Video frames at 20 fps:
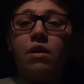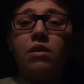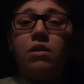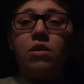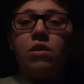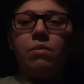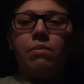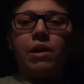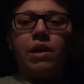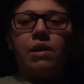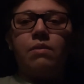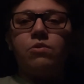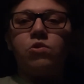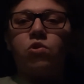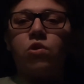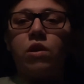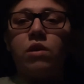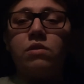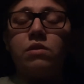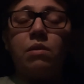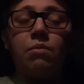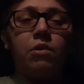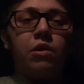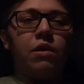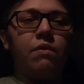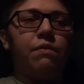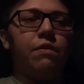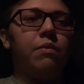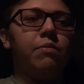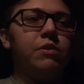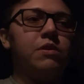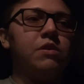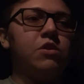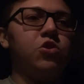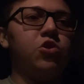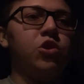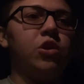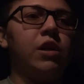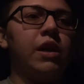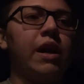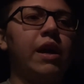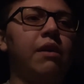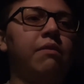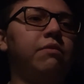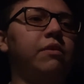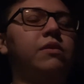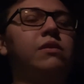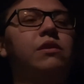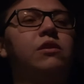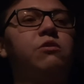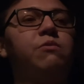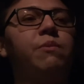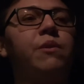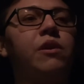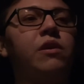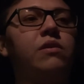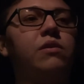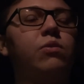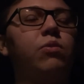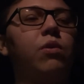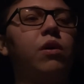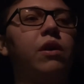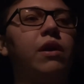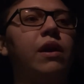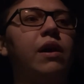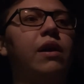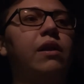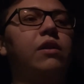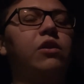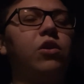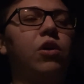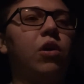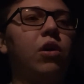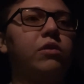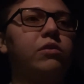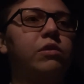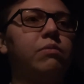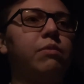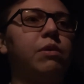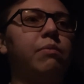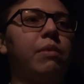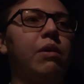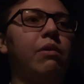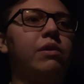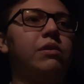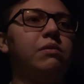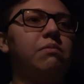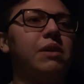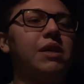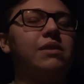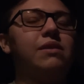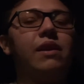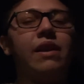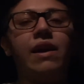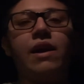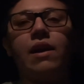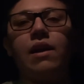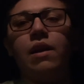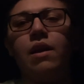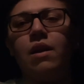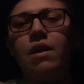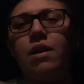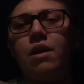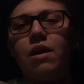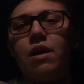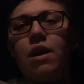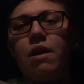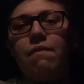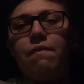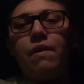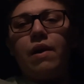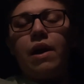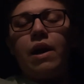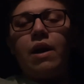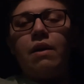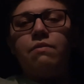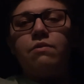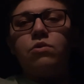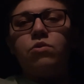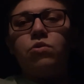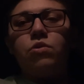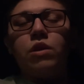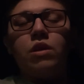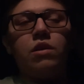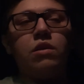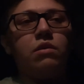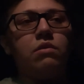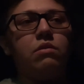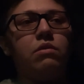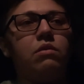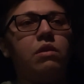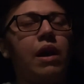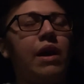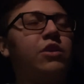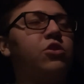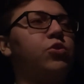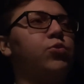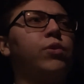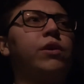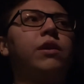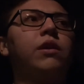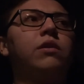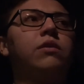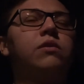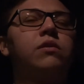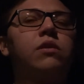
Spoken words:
you know, my name's Chris. I'm looking for a position. I have this experience and whatnot. You know, I'll submit my resume tonight if I have to. And I just want to get